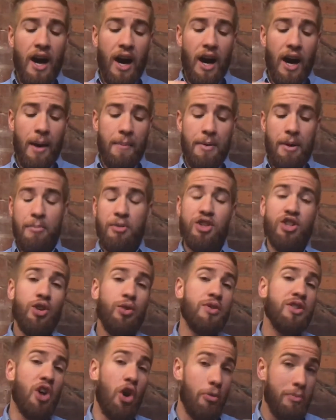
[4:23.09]
Number
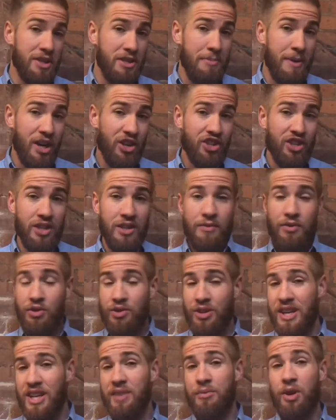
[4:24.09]
2 is a home inspection. If
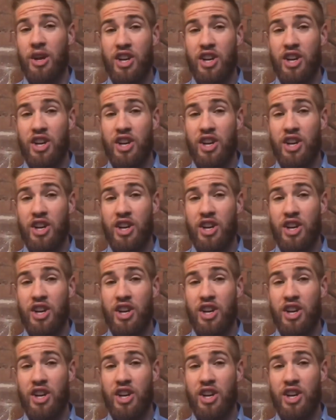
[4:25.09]
there's any